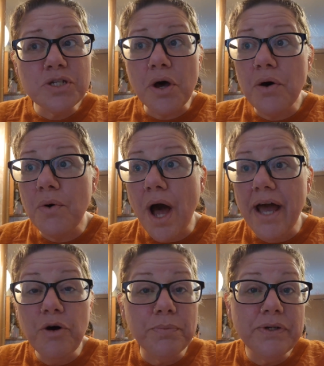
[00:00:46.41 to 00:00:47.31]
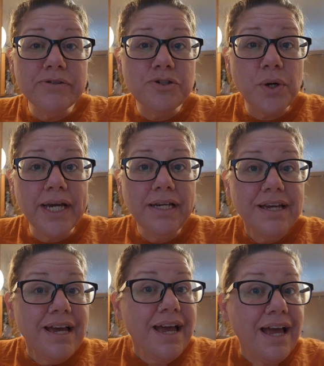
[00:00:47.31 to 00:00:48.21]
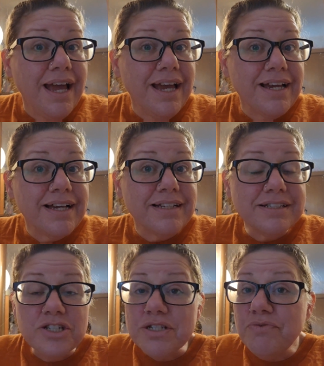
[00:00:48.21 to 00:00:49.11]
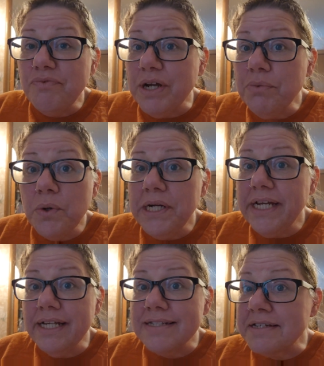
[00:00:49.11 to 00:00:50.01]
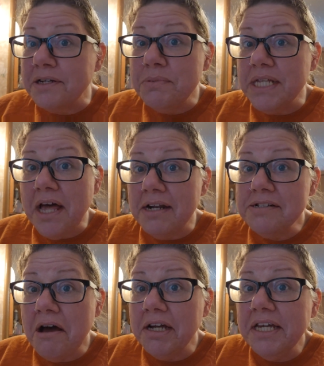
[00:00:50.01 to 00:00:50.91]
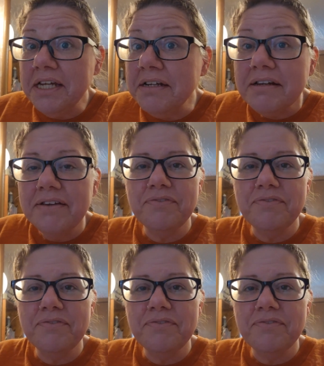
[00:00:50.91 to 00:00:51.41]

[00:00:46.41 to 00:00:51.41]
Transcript: So I hope you enjoy, and just fair warning, it's going to be a lot of talking.